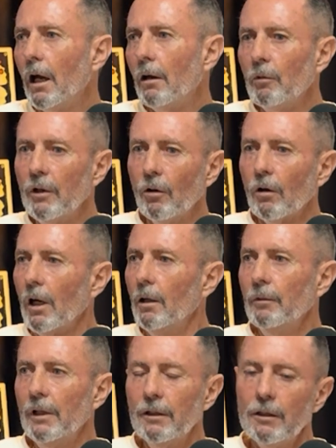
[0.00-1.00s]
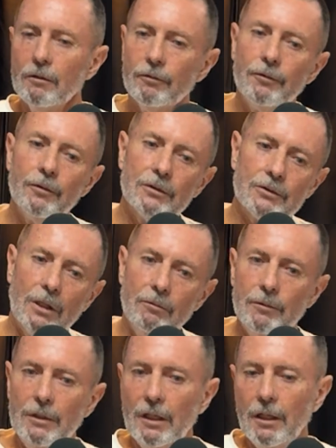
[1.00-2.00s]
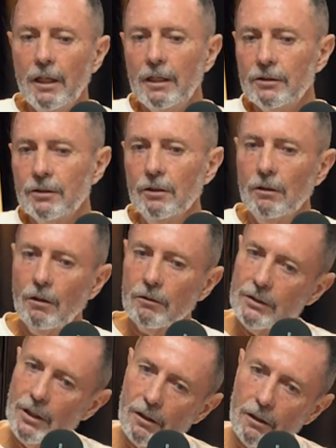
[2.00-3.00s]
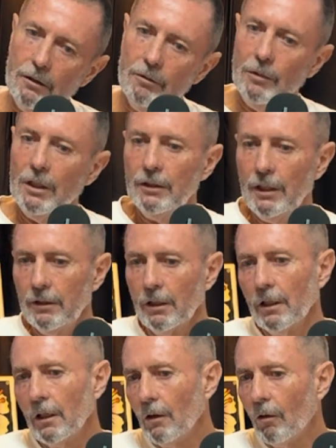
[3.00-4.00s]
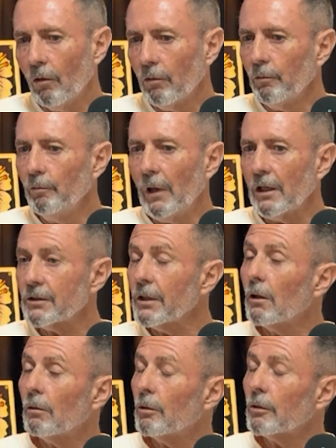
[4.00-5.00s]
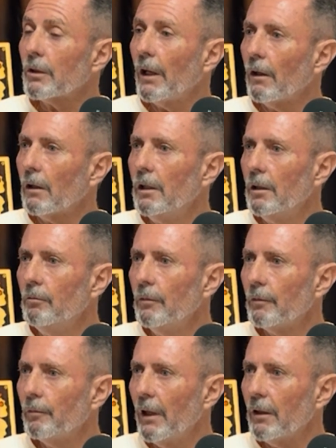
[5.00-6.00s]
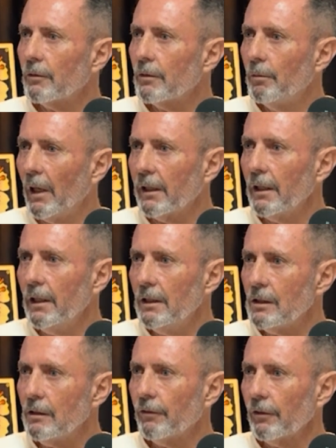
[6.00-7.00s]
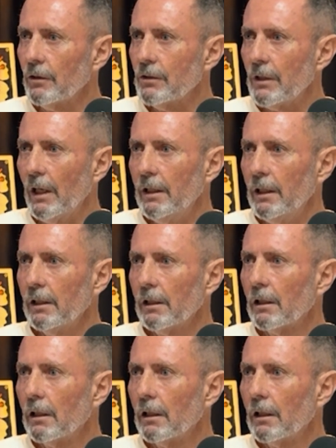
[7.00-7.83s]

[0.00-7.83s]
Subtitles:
And we're all open, and if something that he's done, I'll tell him, and then, or Marcel will tell him about to make it easy for his sanding.